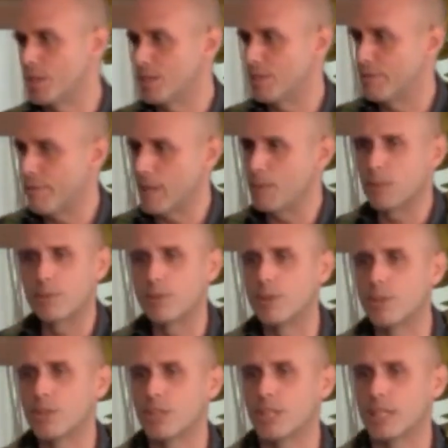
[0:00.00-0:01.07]
the famous
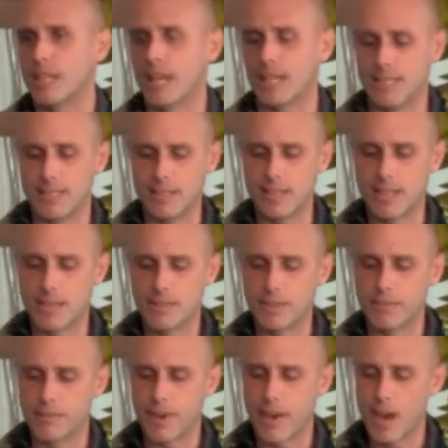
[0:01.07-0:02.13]
version in
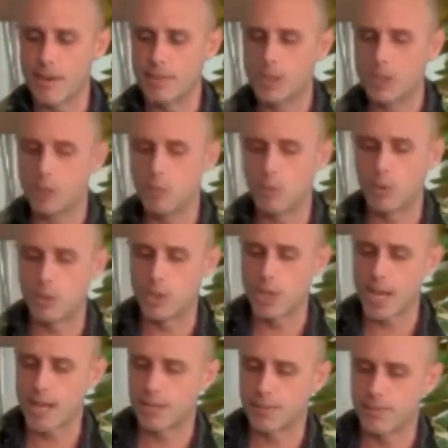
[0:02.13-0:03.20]
1975 at the Newport
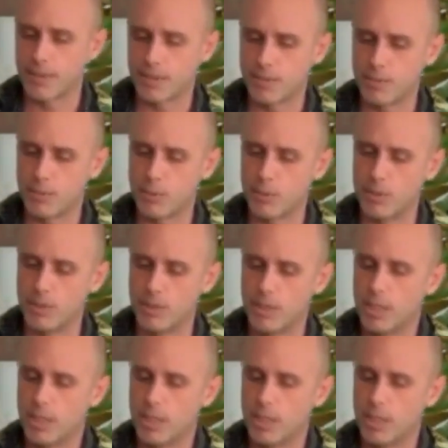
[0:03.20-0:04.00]
Jazz Festival,